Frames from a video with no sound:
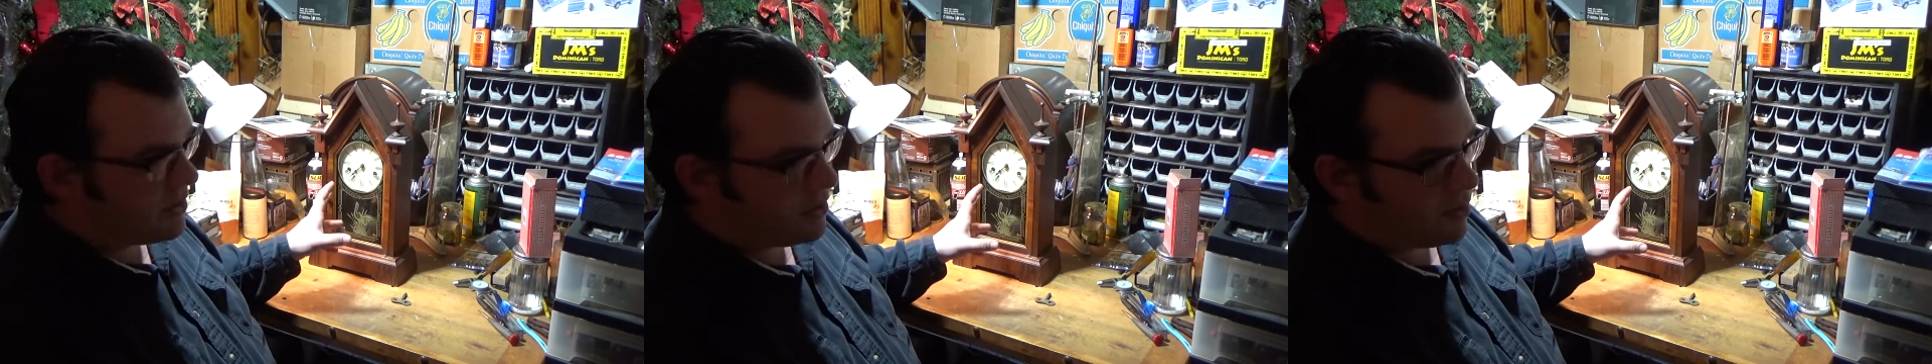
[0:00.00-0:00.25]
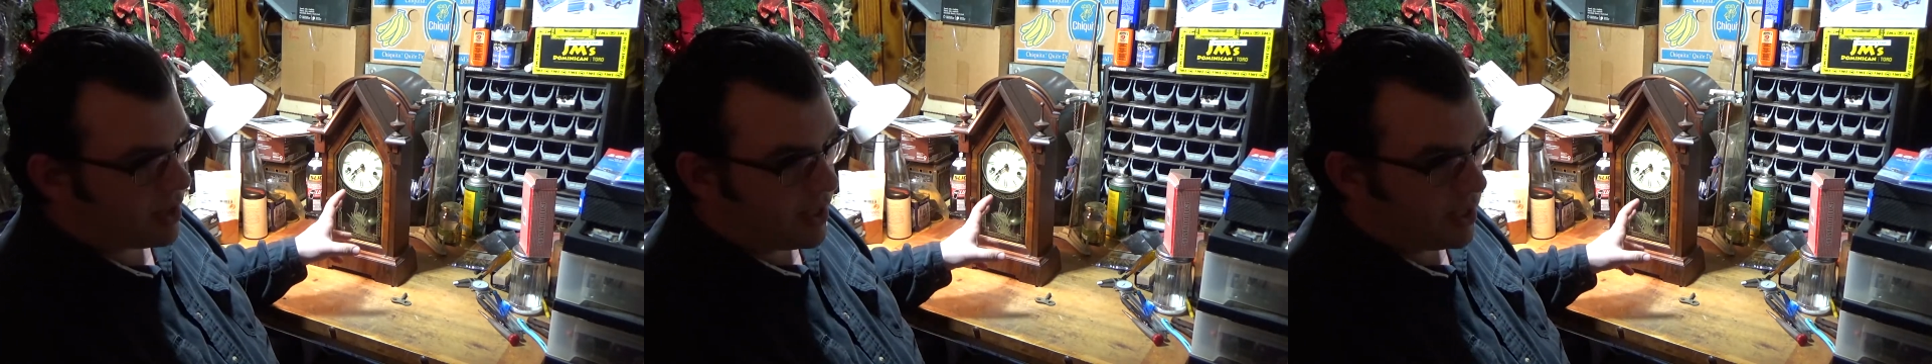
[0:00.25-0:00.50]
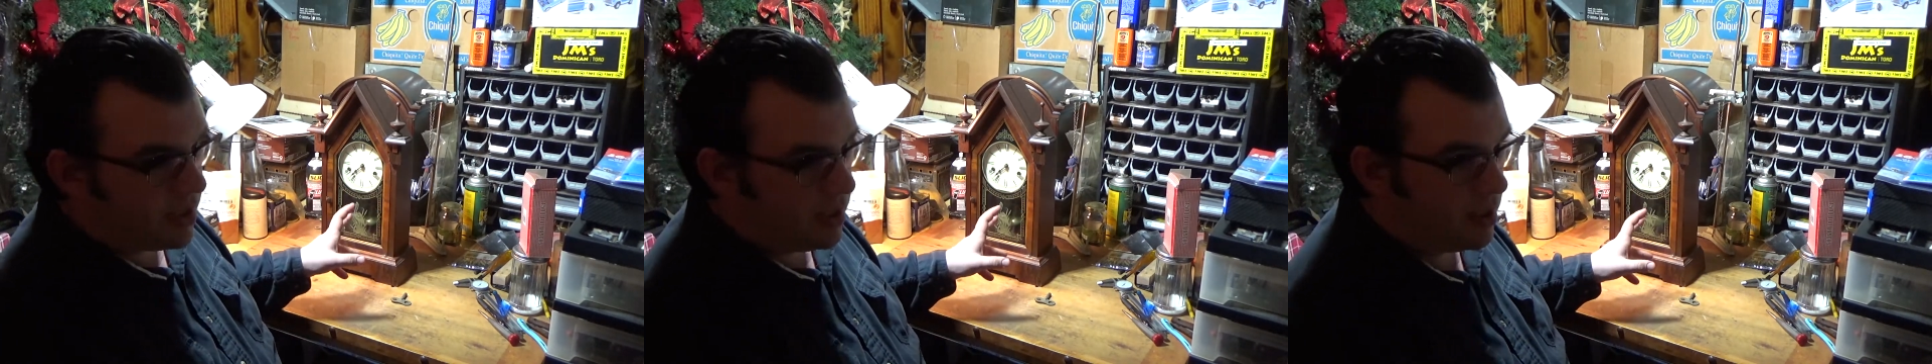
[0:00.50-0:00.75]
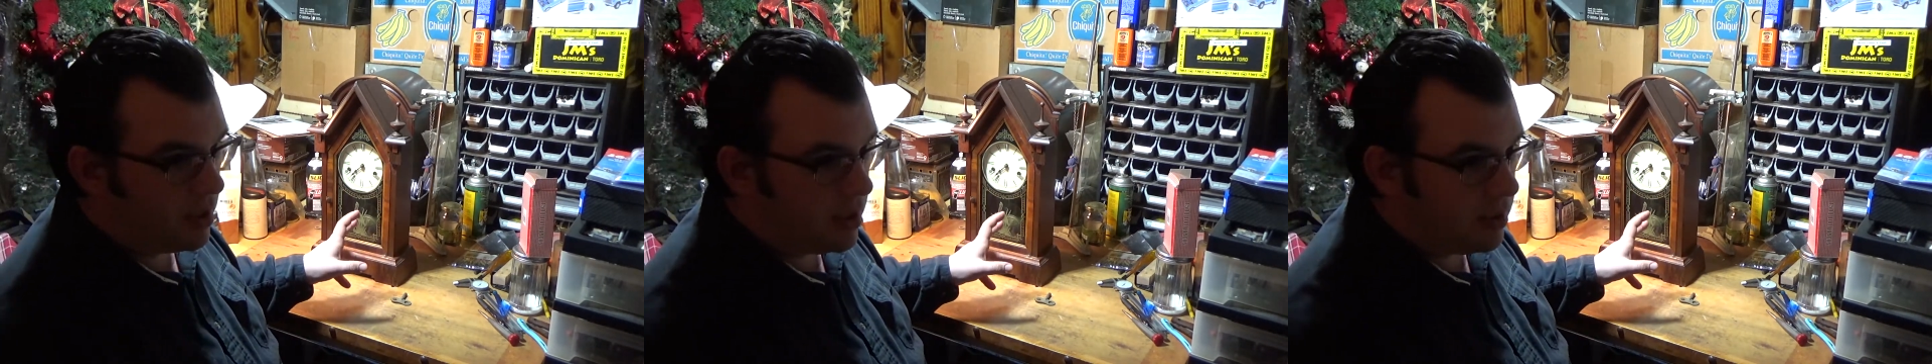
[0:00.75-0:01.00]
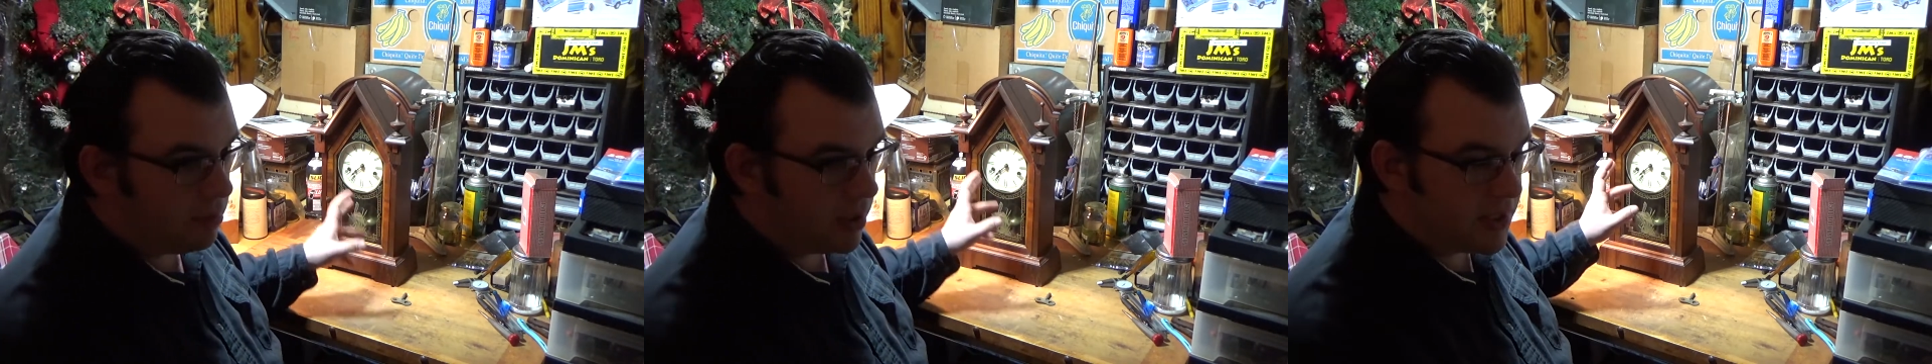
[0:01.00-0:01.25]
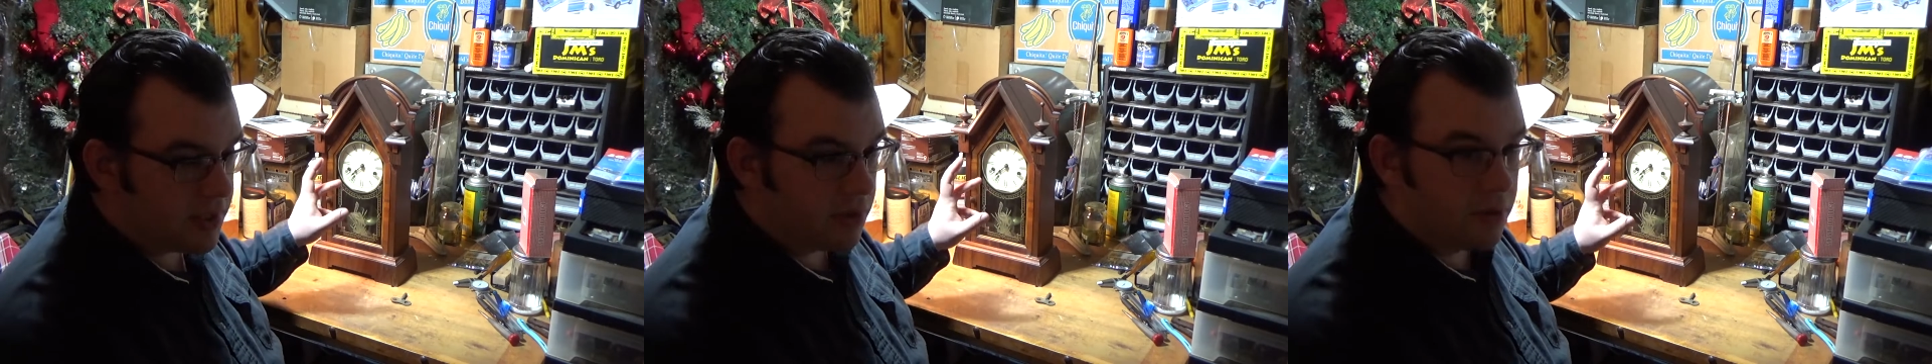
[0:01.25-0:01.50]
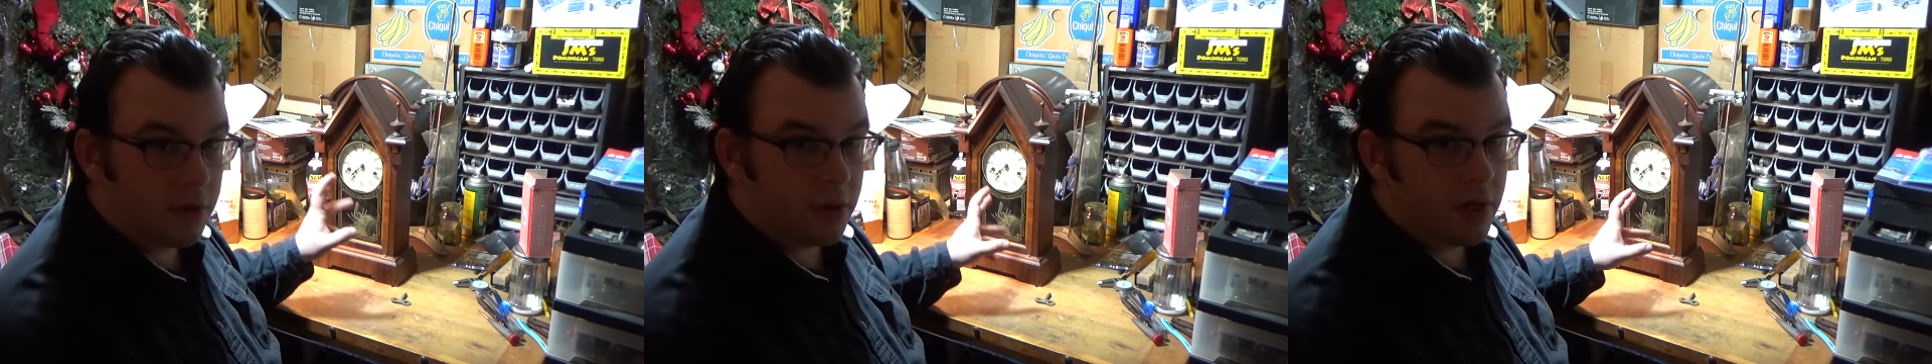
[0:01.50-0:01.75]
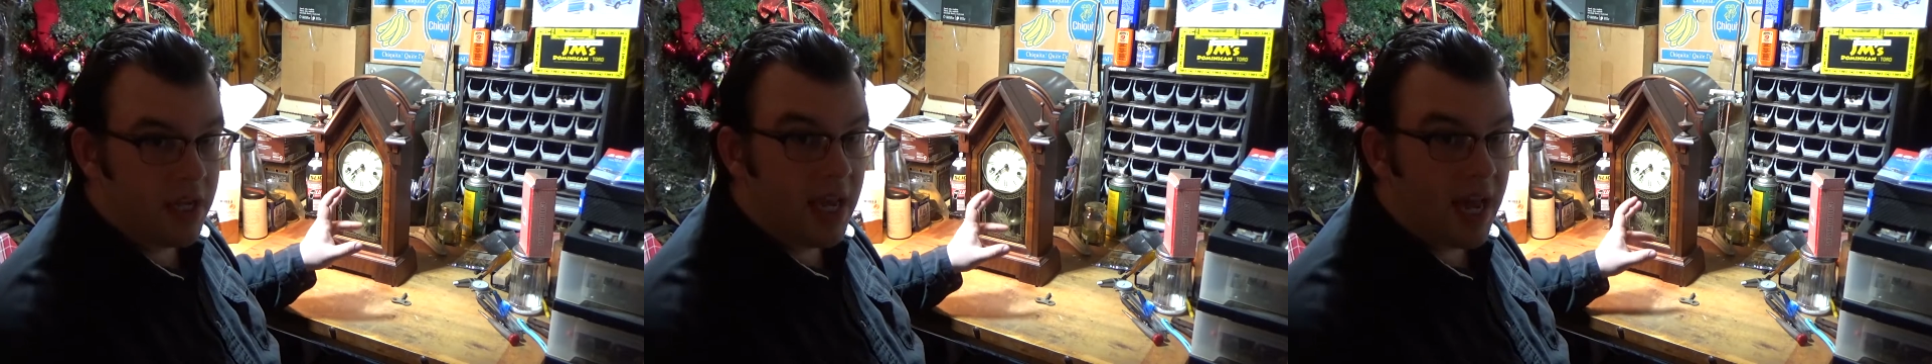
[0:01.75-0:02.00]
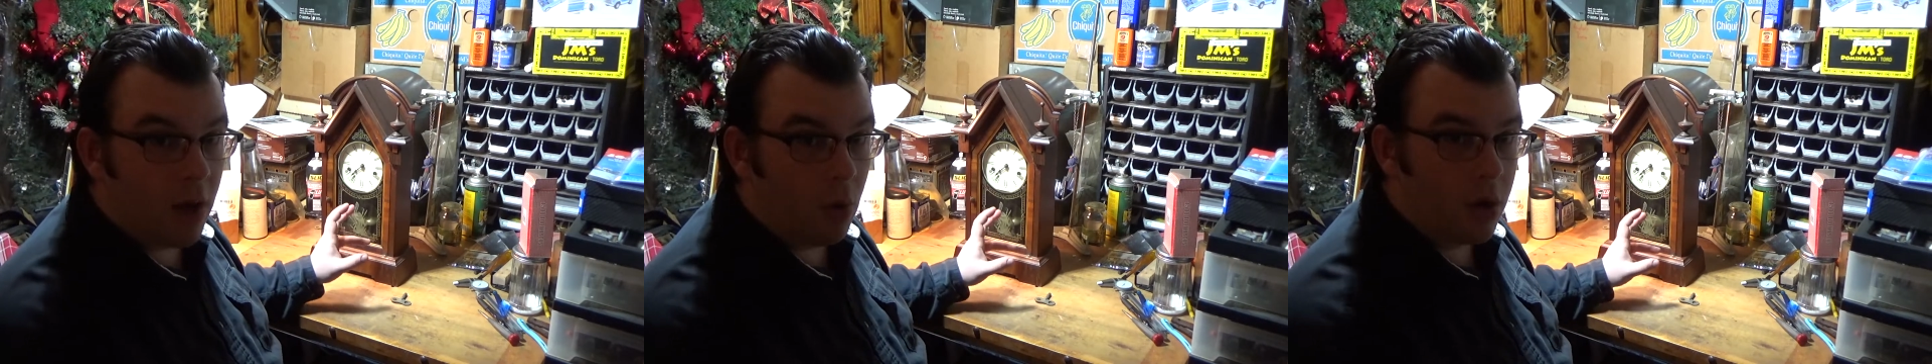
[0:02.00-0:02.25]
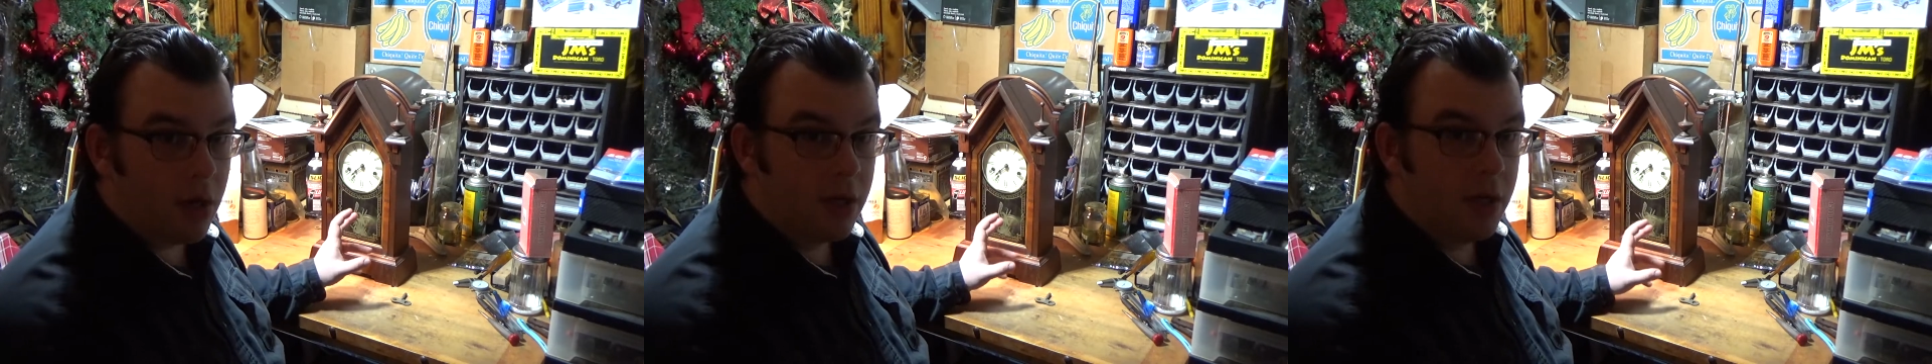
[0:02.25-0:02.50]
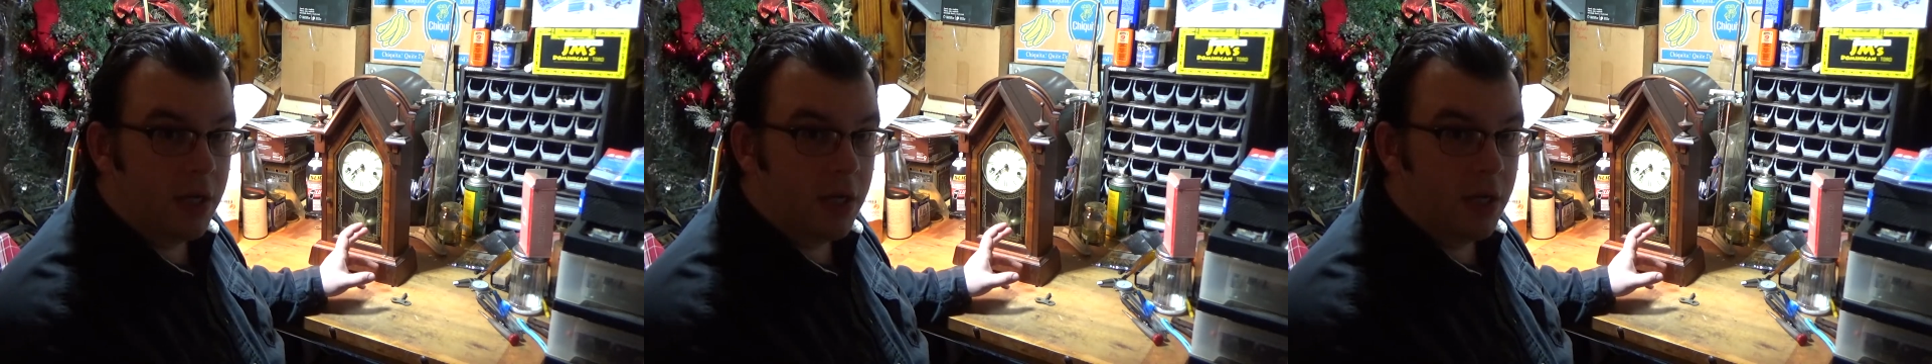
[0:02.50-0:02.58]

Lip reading: strike, but it's a 30-hour.